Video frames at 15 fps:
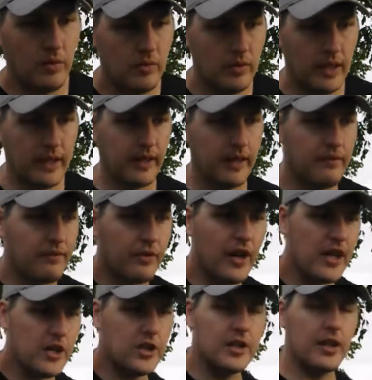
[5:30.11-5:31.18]
like a
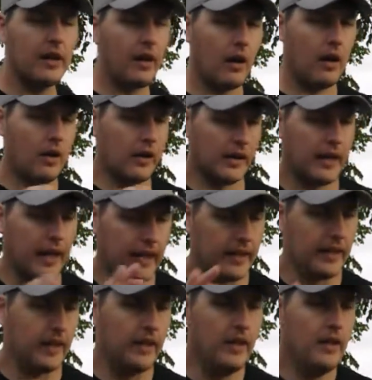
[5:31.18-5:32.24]
fresh cigar kind
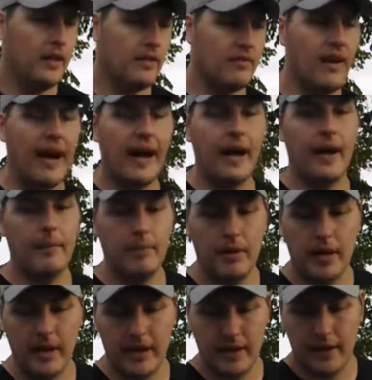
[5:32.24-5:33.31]
of
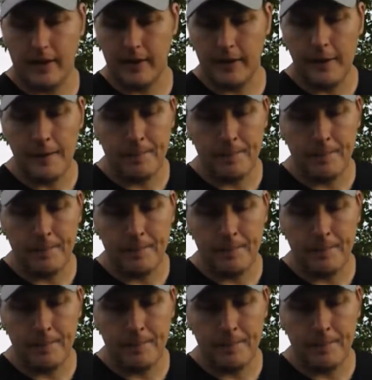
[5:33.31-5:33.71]
vibe.